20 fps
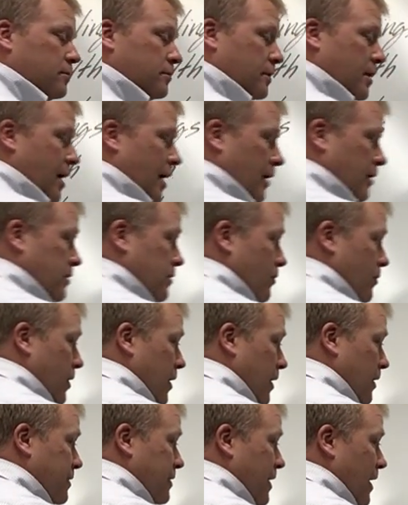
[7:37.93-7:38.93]
Okay, so we're
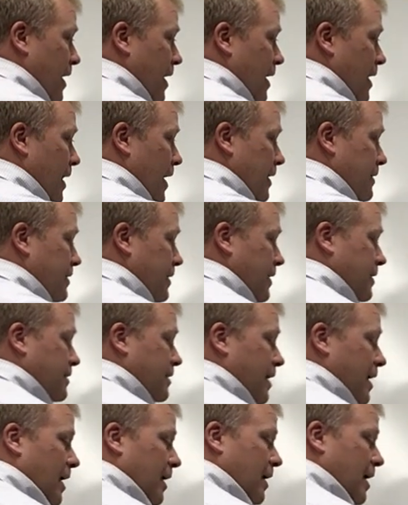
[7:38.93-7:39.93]
going to say la clase
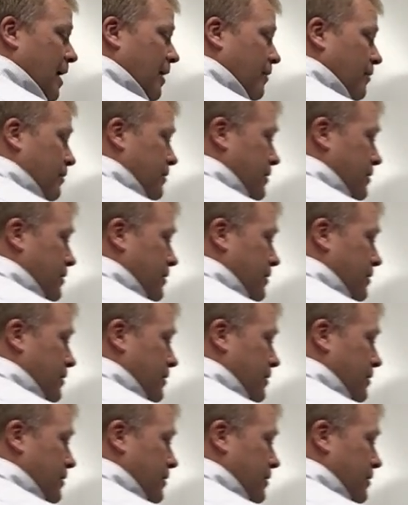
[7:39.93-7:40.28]
está al lado